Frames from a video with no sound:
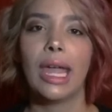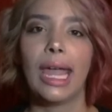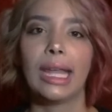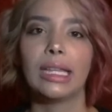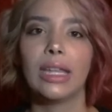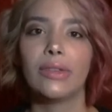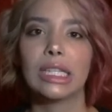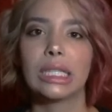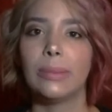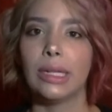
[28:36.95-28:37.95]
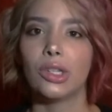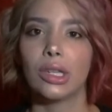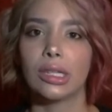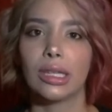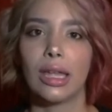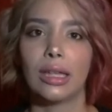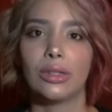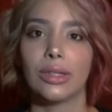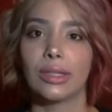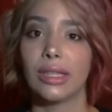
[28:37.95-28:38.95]
and giving speeches
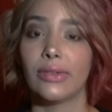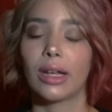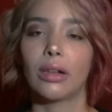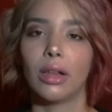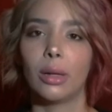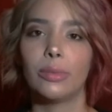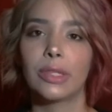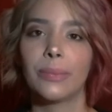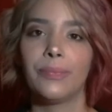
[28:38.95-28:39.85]
to civic clubs.